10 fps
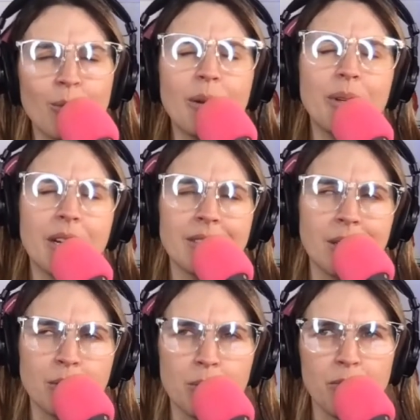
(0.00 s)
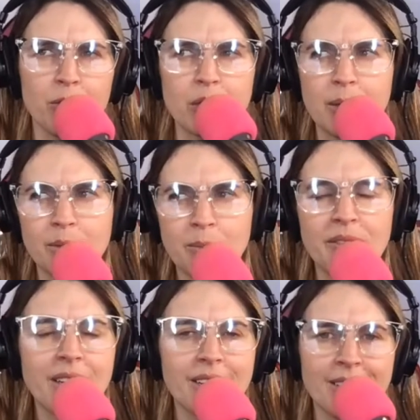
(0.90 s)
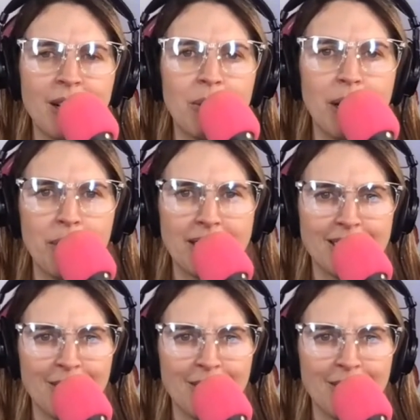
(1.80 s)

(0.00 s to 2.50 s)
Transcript: Well, I mean, I dumped him a few times, but then you know we got back together.